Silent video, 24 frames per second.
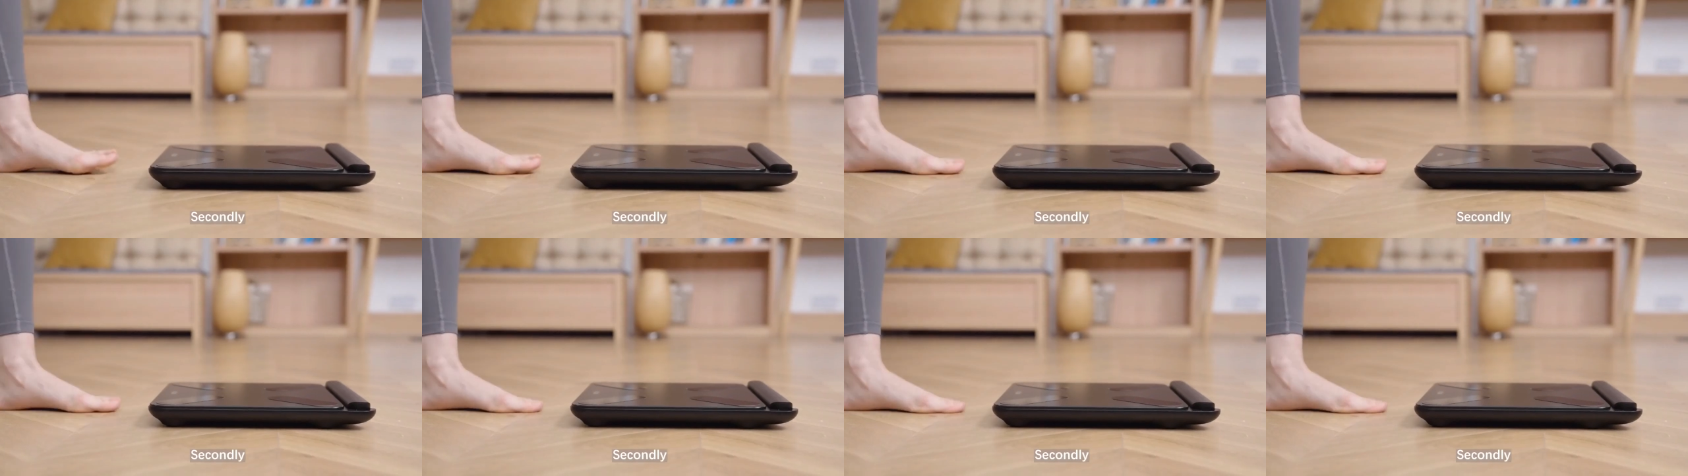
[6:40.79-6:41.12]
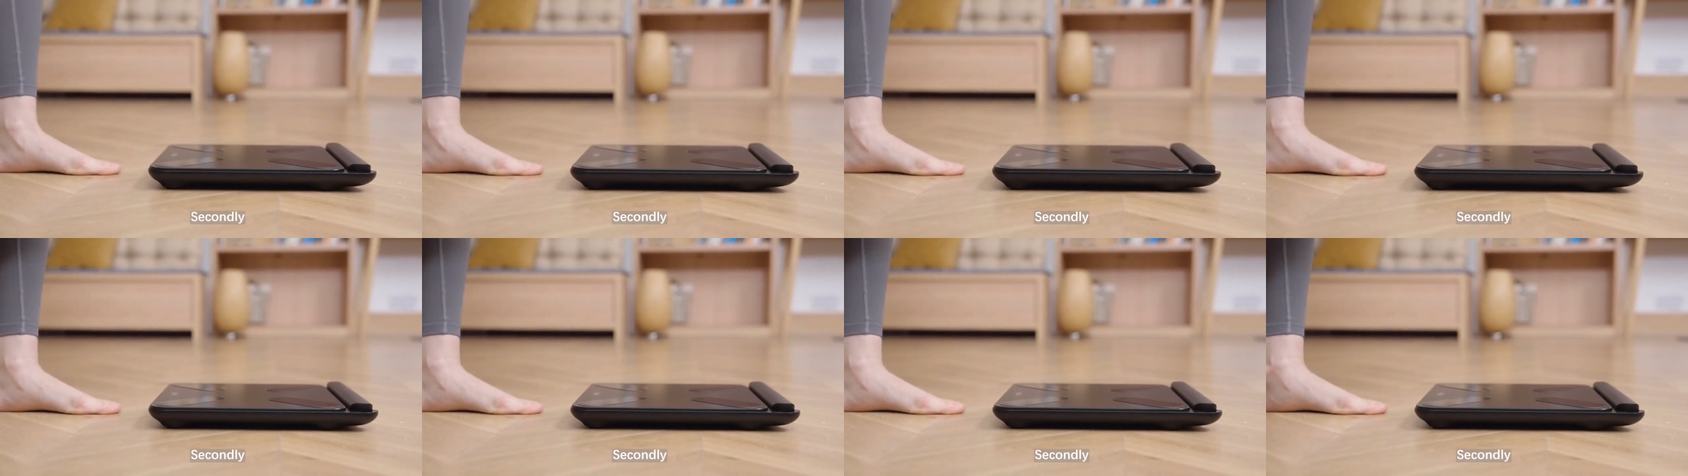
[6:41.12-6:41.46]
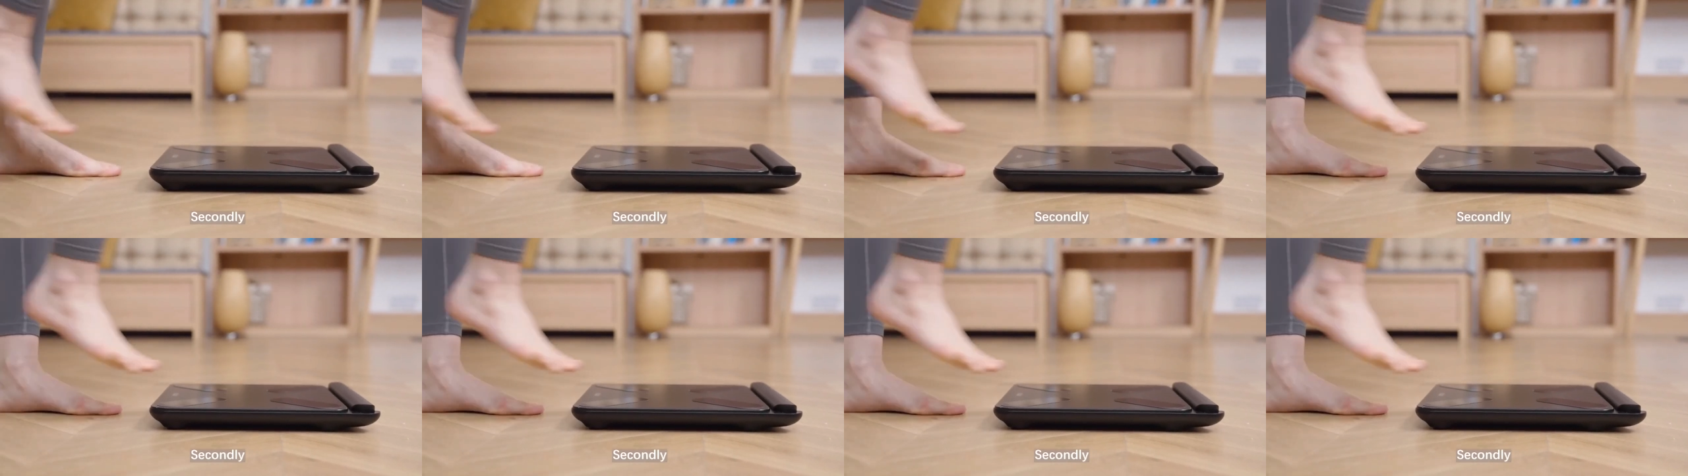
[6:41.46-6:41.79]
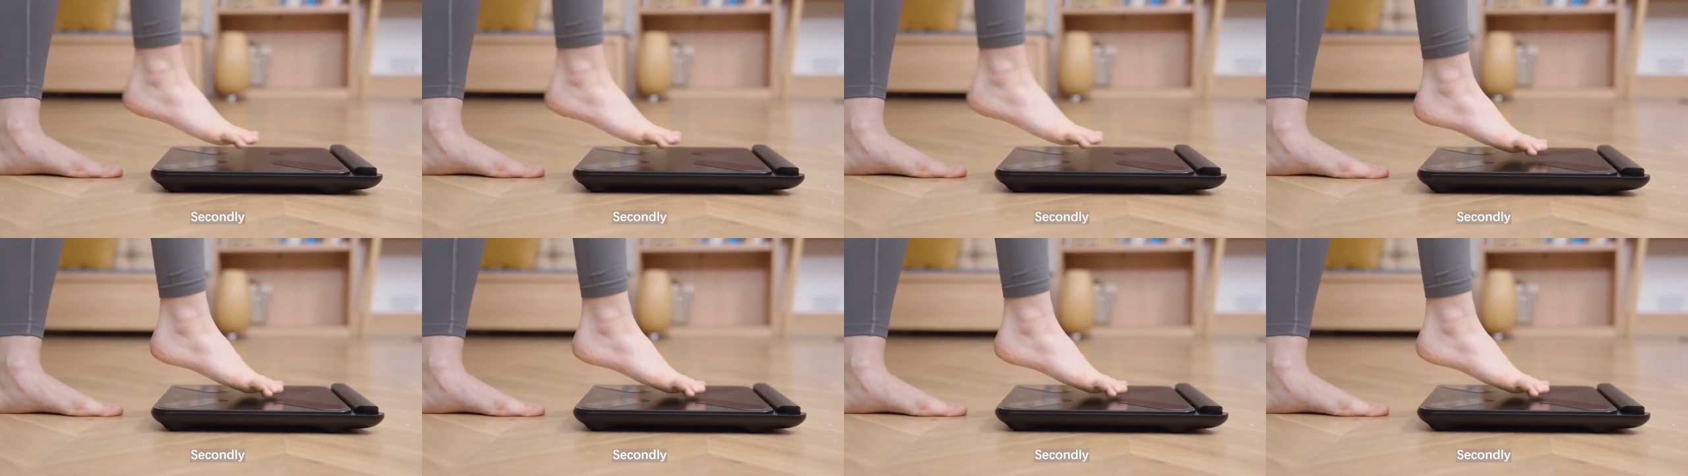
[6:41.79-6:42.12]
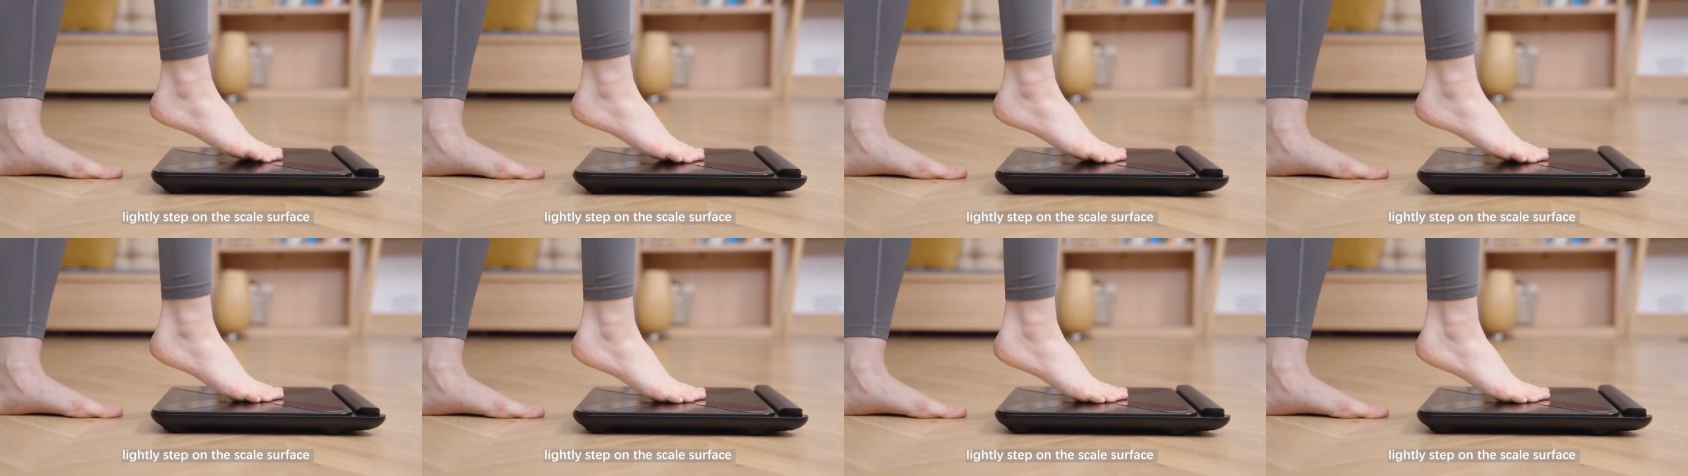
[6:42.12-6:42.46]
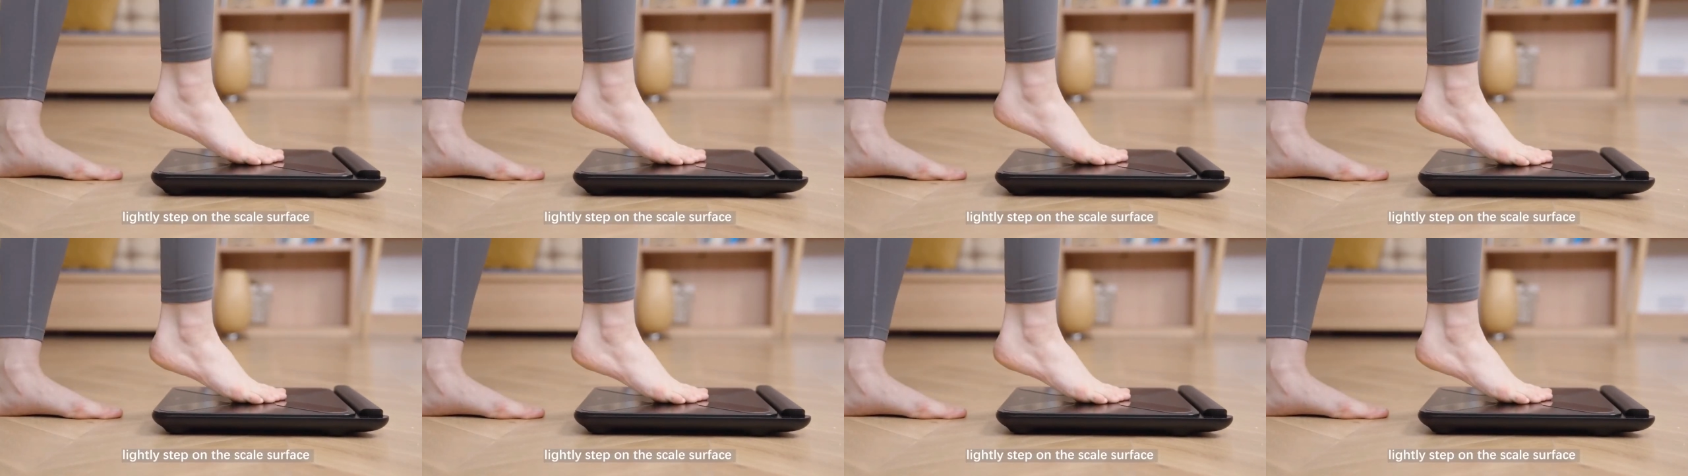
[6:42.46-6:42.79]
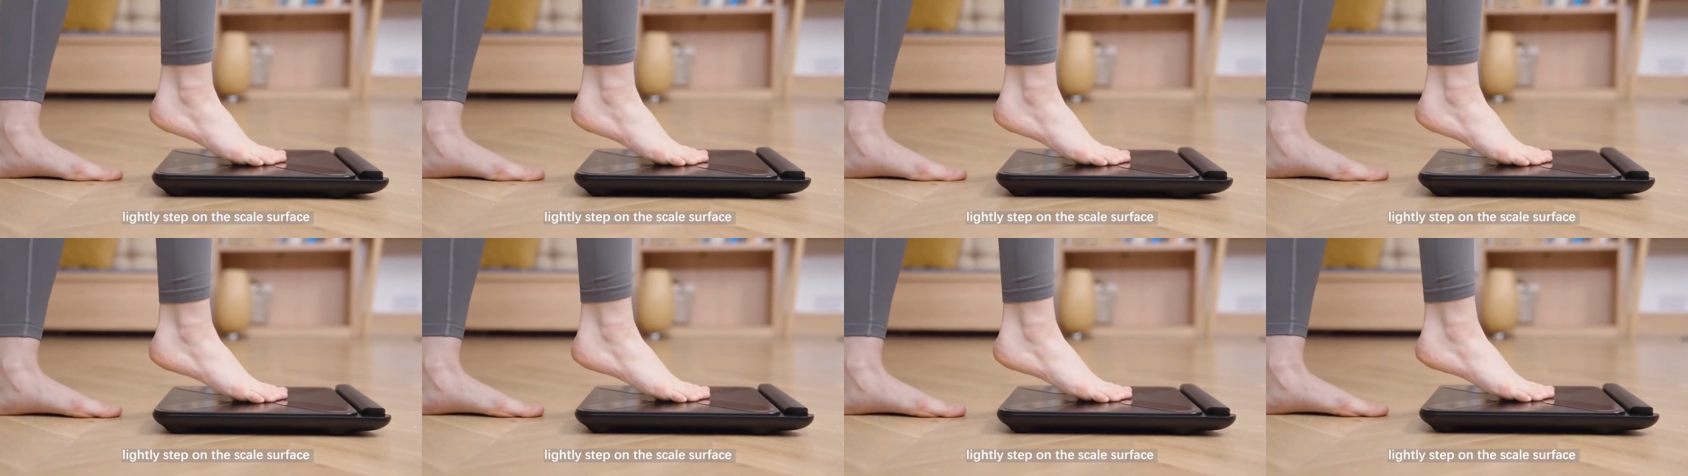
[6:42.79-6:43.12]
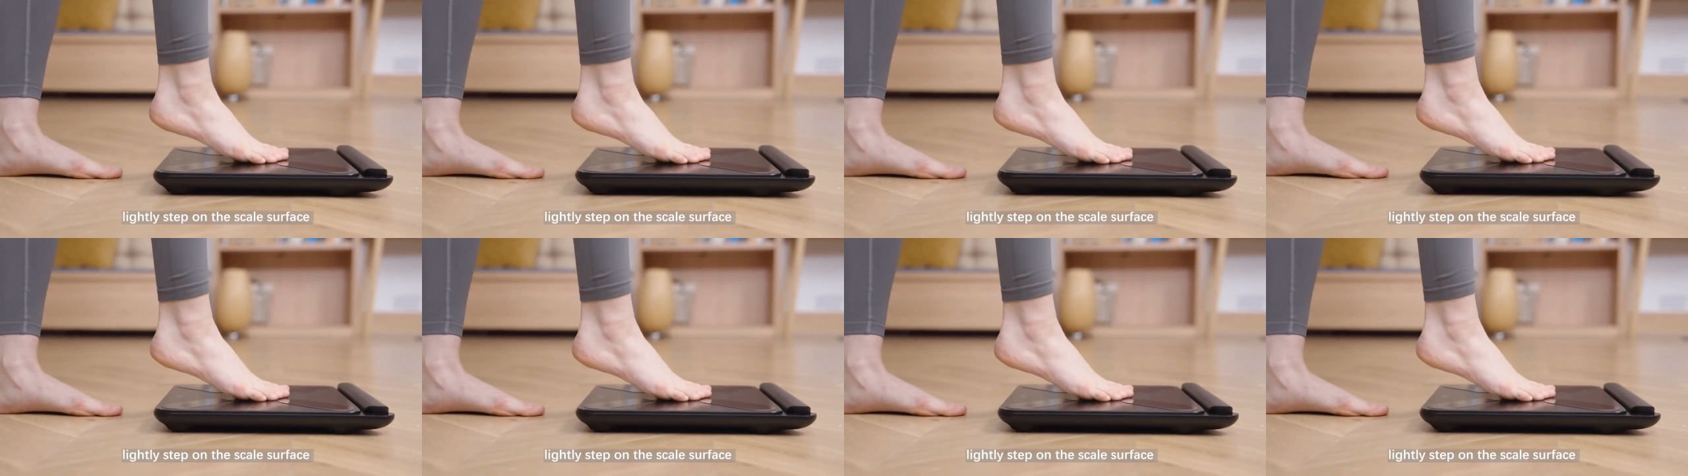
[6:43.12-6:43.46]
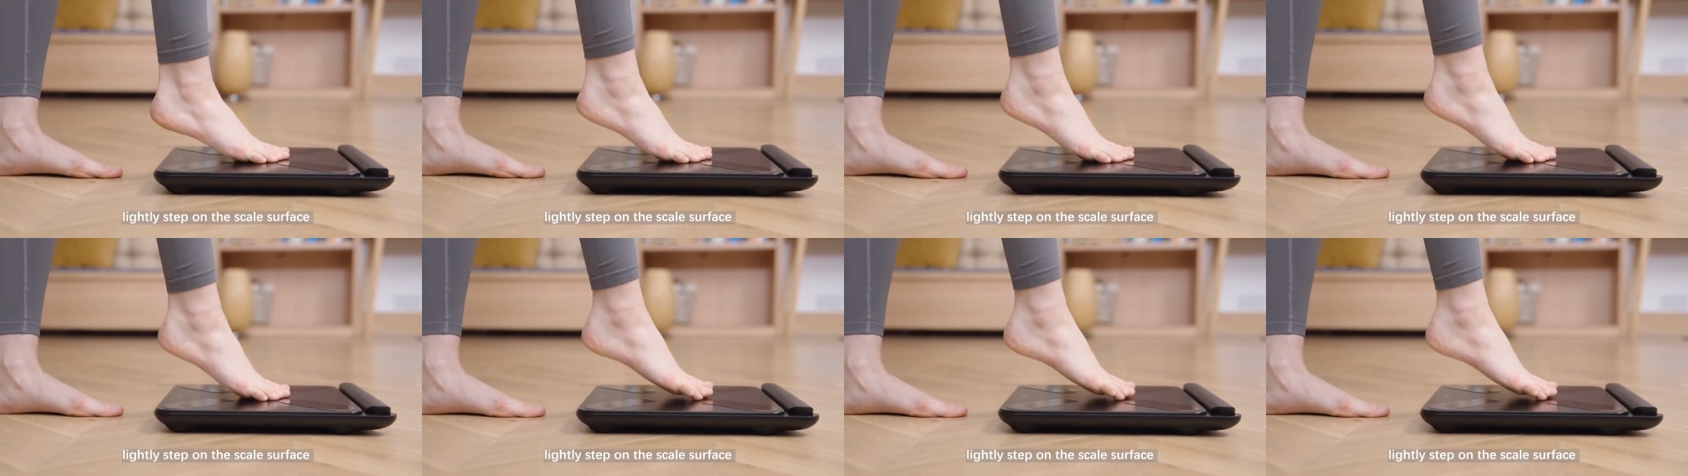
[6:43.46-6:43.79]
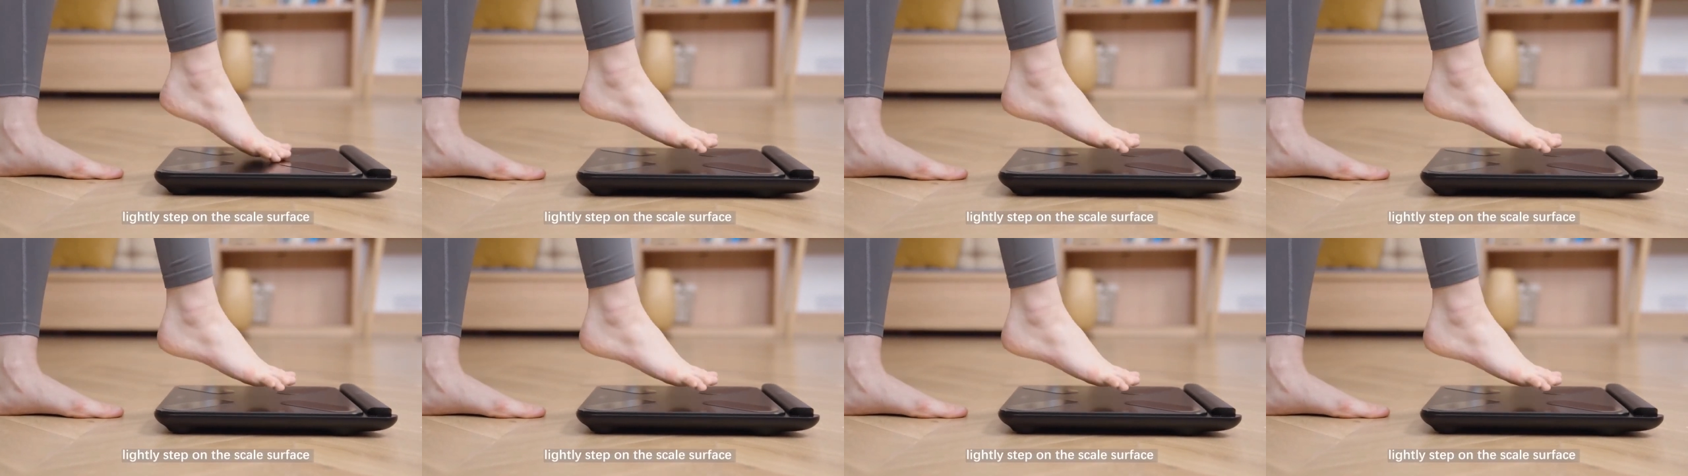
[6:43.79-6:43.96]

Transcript: Nobody's mouth can be seen.